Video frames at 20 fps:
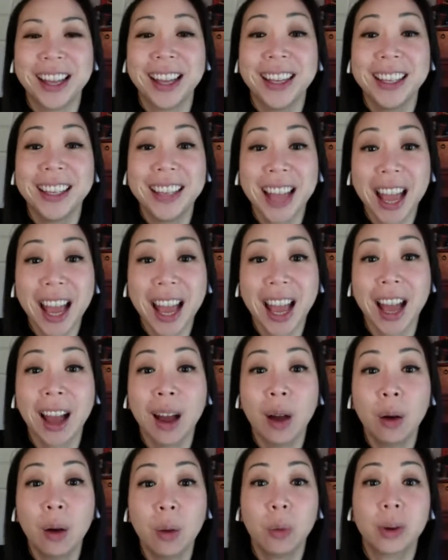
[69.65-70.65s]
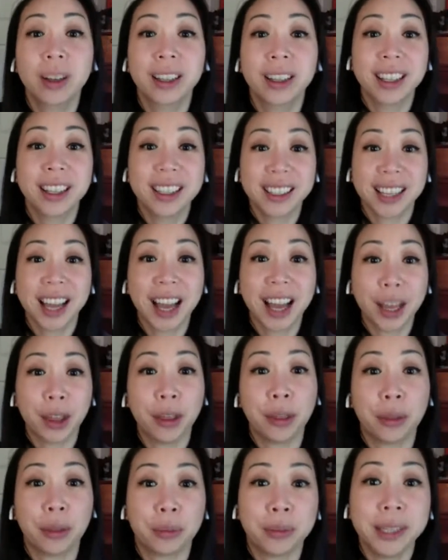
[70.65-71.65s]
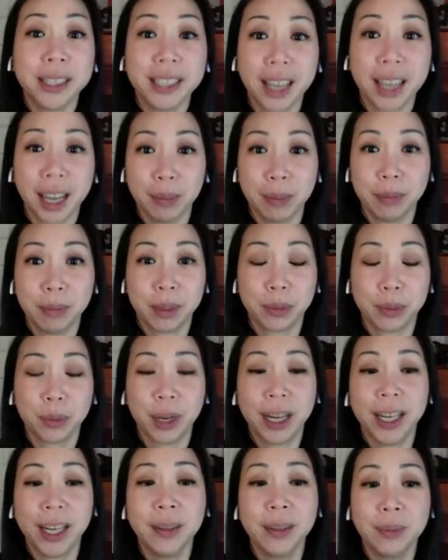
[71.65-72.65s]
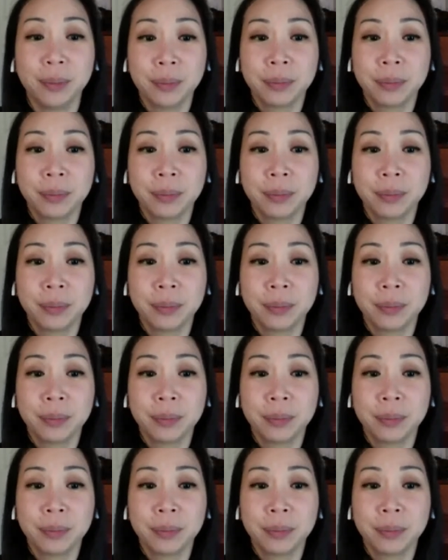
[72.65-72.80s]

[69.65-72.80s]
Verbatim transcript: Now we're going to sigh three times. Ready?